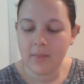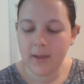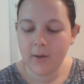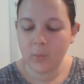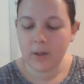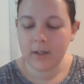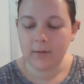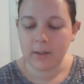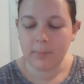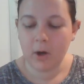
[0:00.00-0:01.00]
Then wait
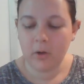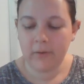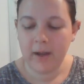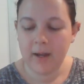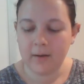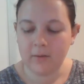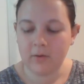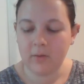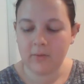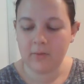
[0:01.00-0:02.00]
on the bald head
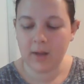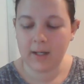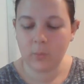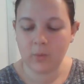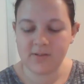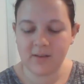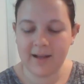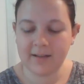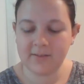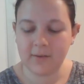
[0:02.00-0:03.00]
until it's light was the
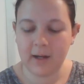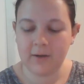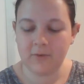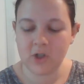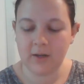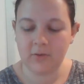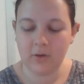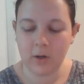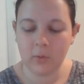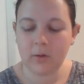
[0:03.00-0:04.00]
last line of Shay's
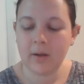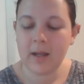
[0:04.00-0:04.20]
note.